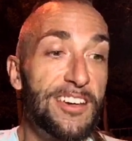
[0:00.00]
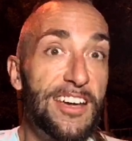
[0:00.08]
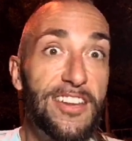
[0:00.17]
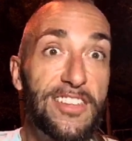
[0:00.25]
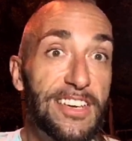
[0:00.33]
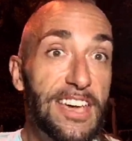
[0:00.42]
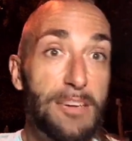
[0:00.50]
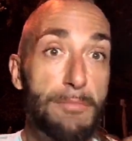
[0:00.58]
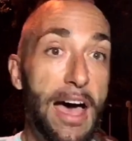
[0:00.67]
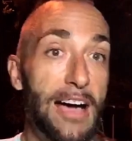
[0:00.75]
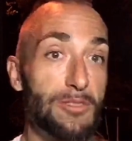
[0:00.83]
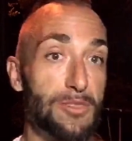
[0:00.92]
And they came
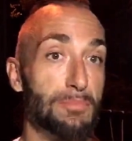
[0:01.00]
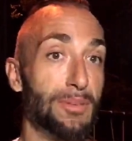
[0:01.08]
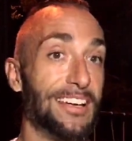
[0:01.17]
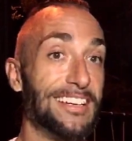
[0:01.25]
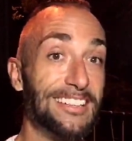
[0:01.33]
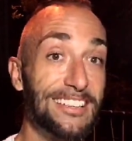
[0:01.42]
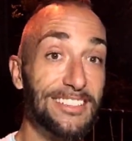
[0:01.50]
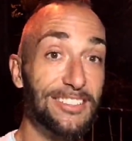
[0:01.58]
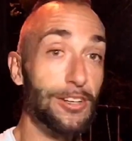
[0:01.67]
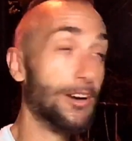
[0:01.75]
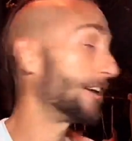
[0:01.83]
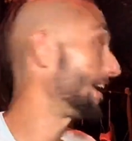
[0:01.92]
back with blankets,
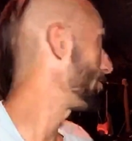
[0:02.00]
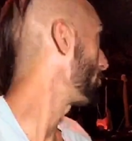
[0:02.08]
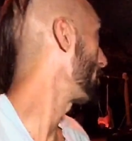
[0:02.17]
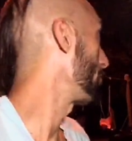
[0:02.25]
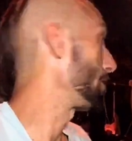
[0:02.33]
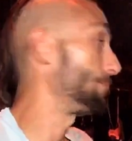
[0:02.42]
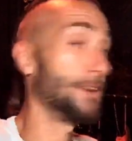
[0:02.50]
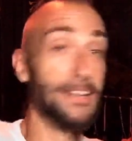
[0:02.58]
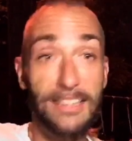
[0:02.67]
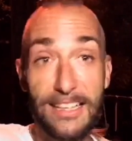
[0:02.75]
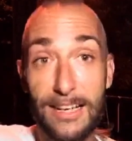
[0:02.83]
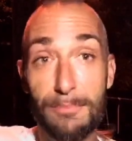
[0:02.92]
y'all. I have them on my bike.
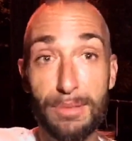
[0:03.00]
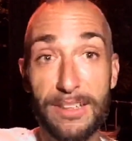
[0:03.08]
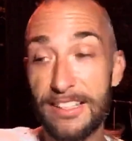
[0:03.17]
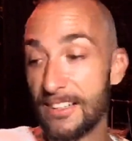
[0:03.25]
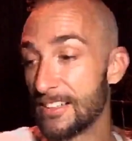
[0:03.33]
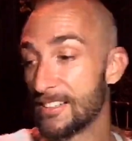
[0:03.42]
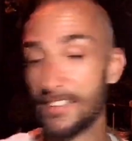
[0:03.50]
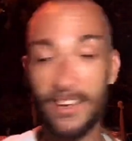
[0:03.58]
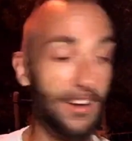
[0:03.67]
I got blankets.